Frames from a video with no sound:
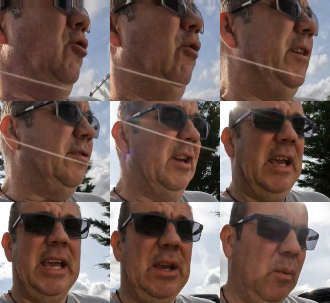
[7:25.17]
recent
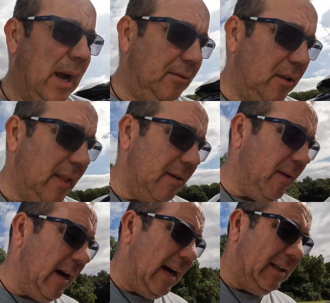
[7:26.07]
heat waves that they've
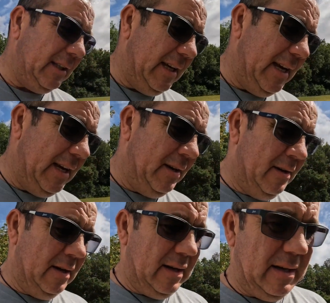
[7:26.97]
had in
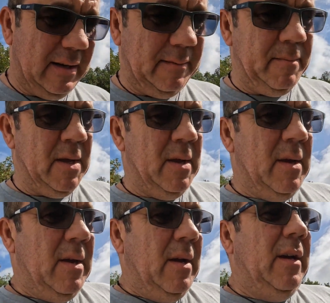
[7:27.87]

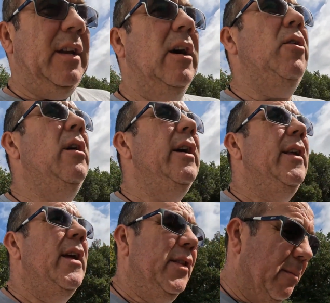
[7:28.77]
you know,
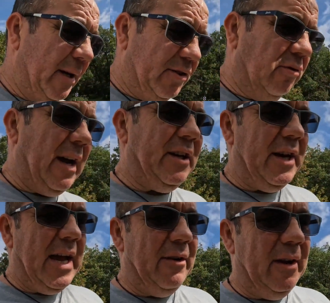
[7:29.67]
in the
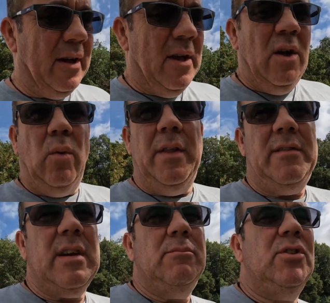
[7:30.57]
Mediterranean area, where the
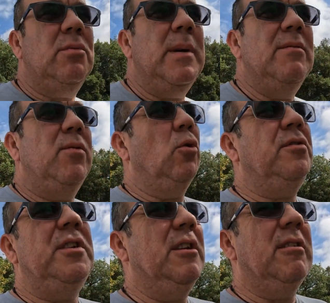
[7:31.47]
temperatures have been
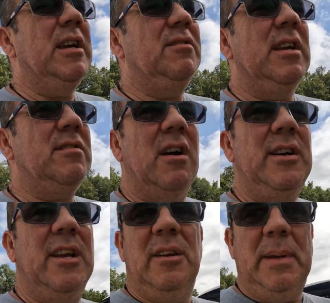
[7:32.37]
40 degrees, it's
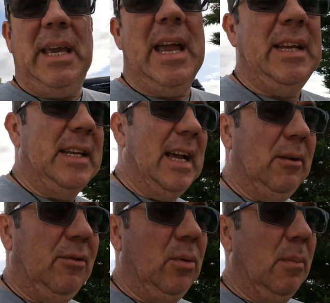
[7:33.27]
only going to be getting
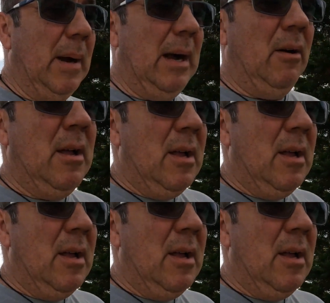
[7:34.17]
down to about